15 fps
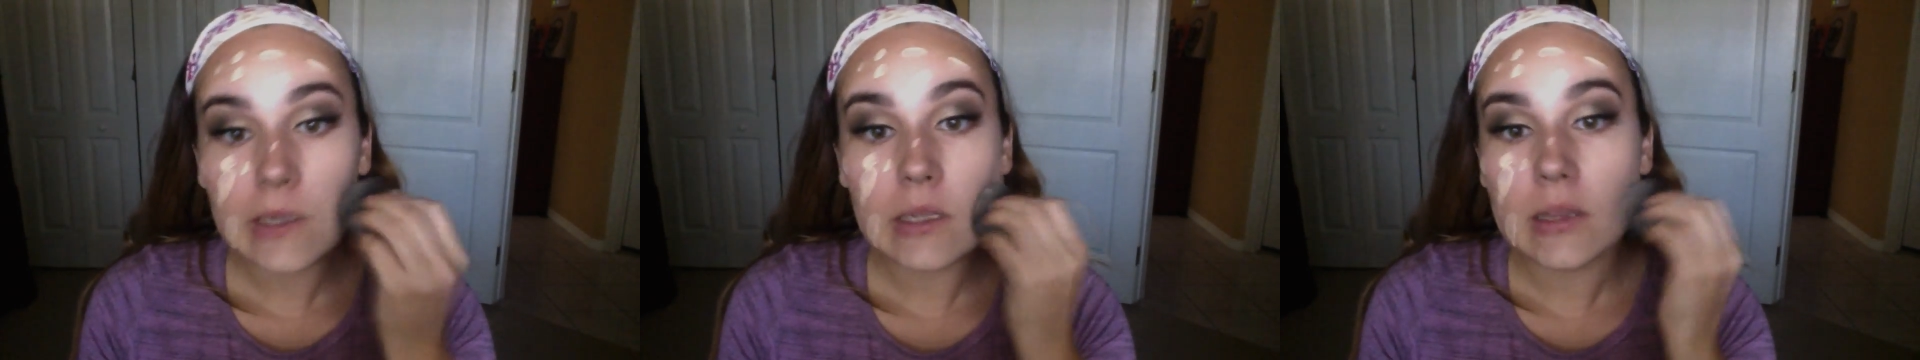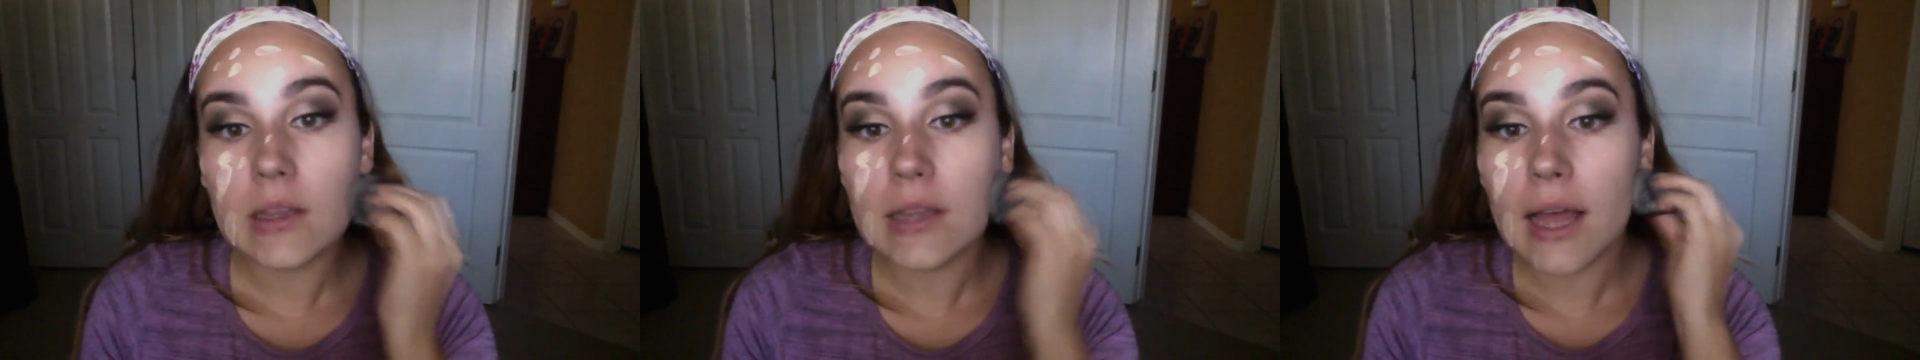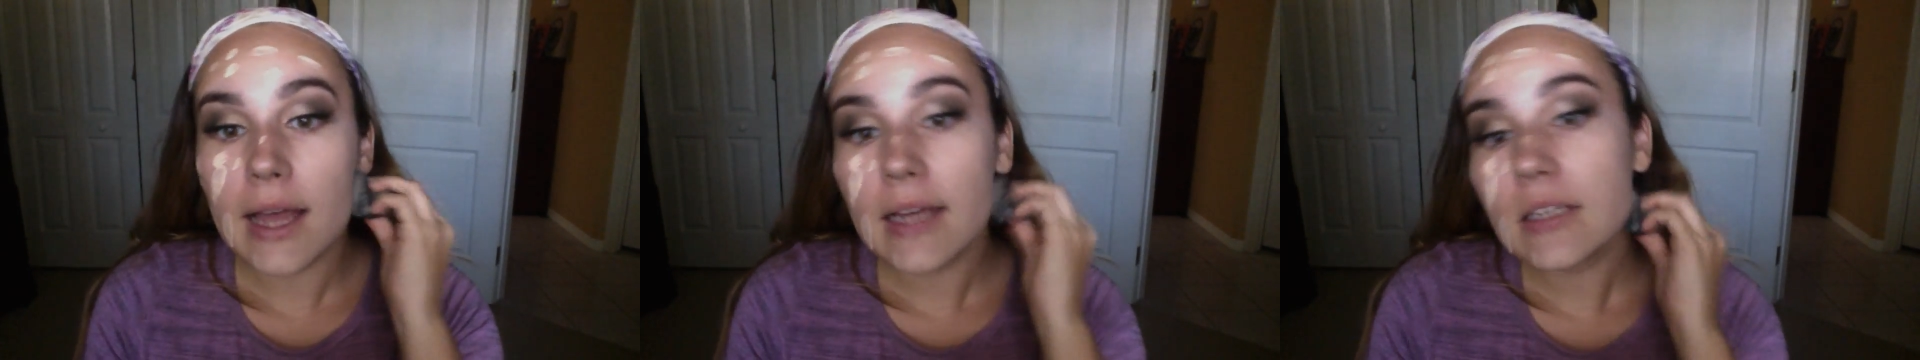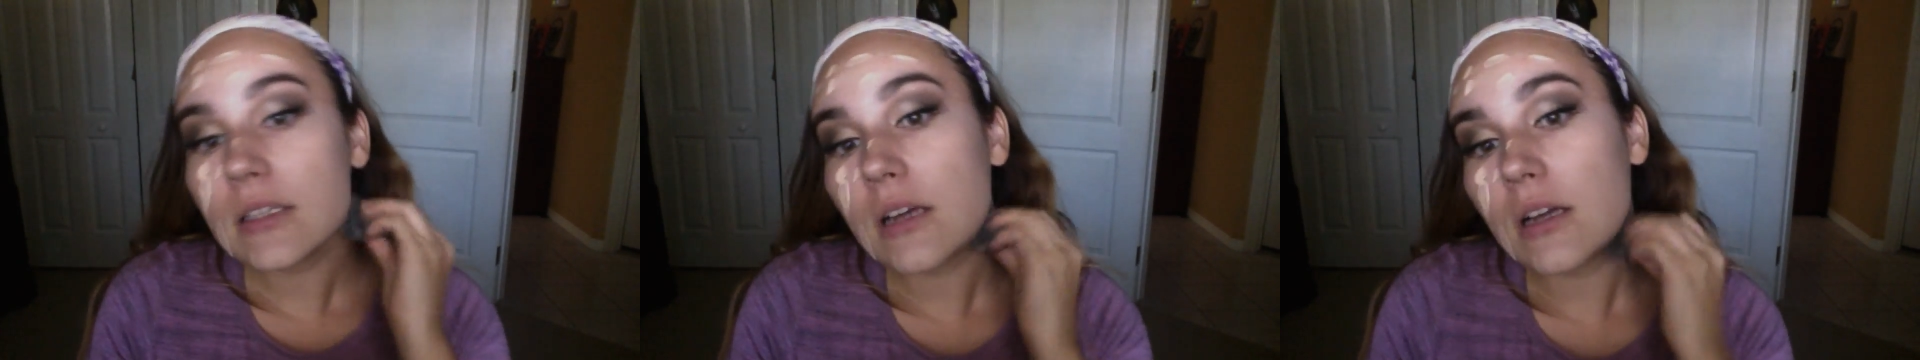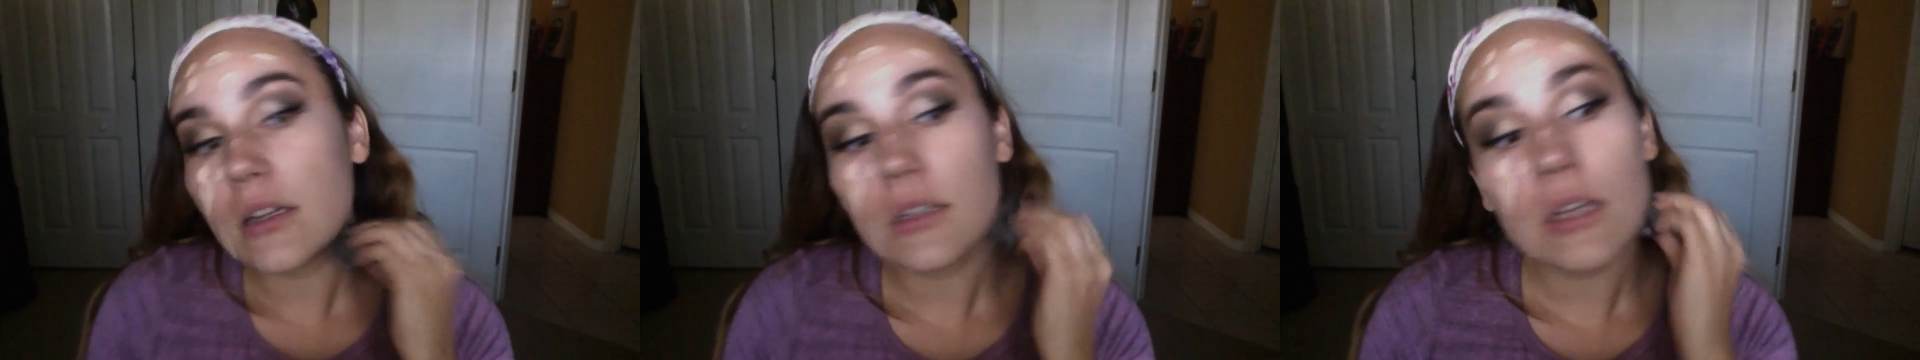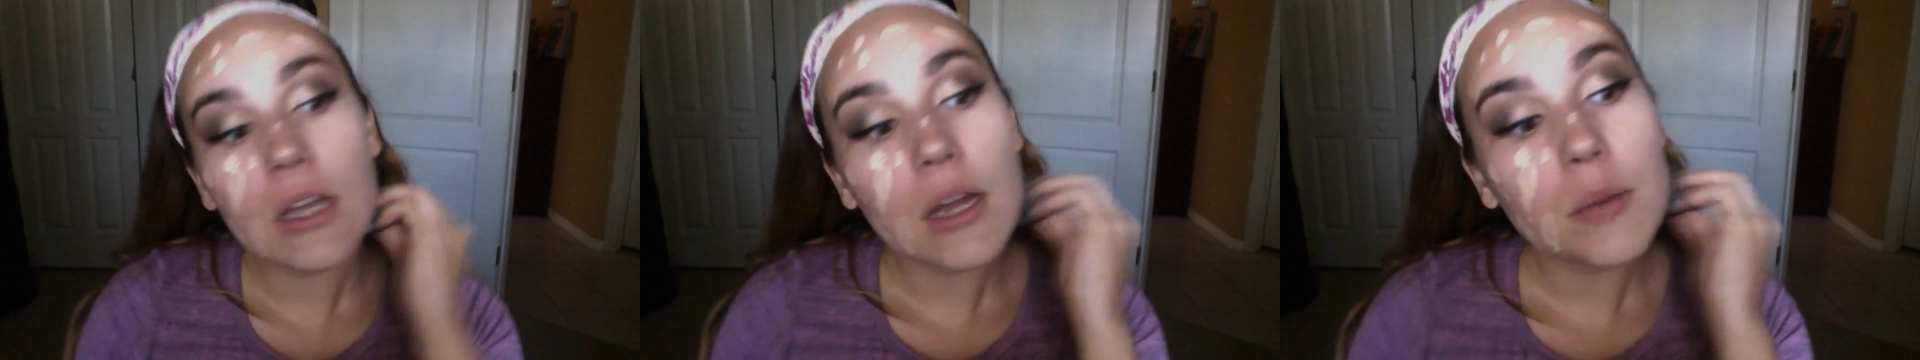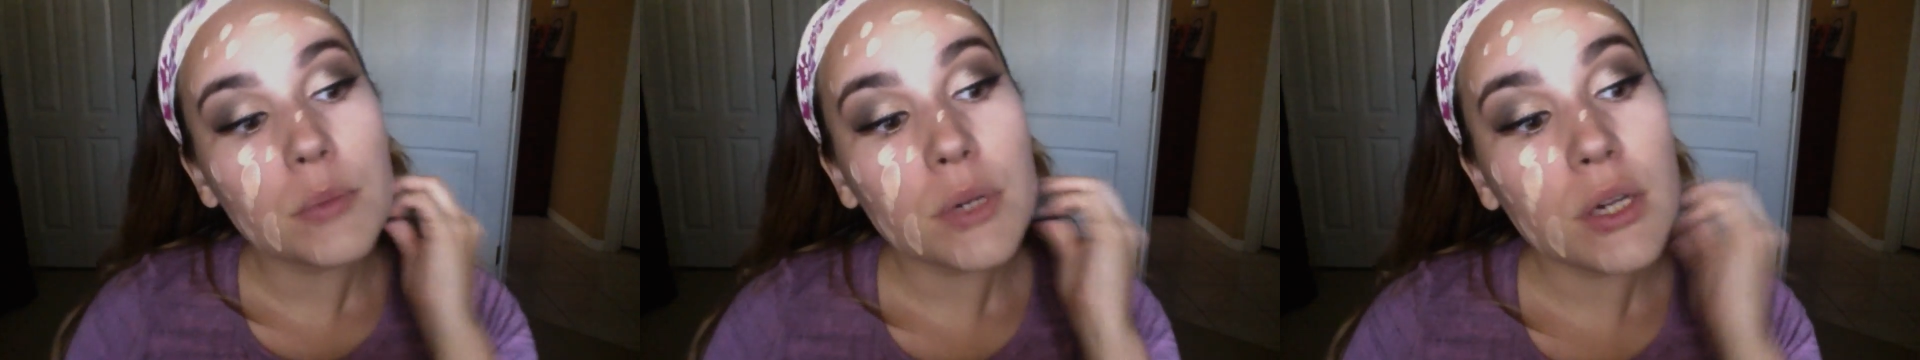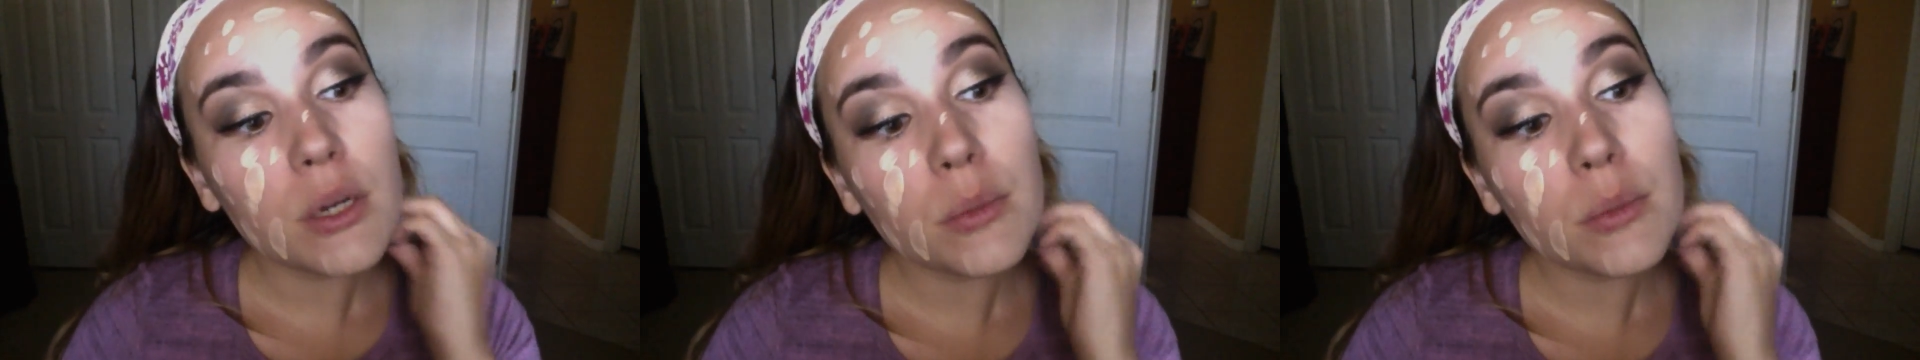light on camera,